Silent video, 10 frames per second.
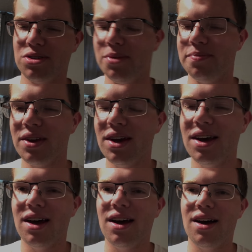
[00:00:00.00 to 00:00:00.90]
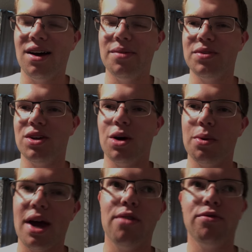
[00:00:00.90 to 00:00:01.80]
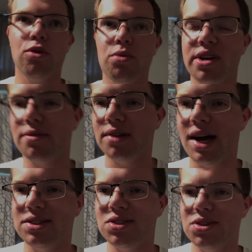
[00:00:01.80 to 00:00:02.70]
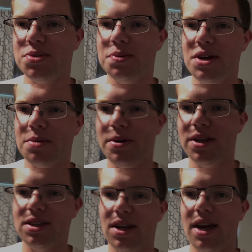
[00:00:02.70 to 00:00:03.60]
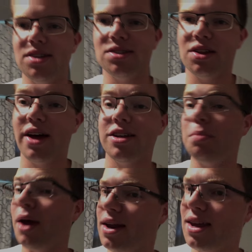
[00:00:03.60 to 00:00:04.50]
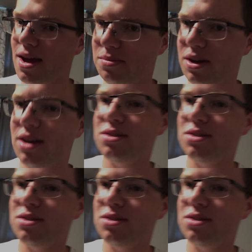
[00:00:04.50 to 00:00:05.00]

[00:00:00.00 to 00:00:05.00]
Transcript: So, um, you know, we had a full week of classes this week, but today is the last band camp day.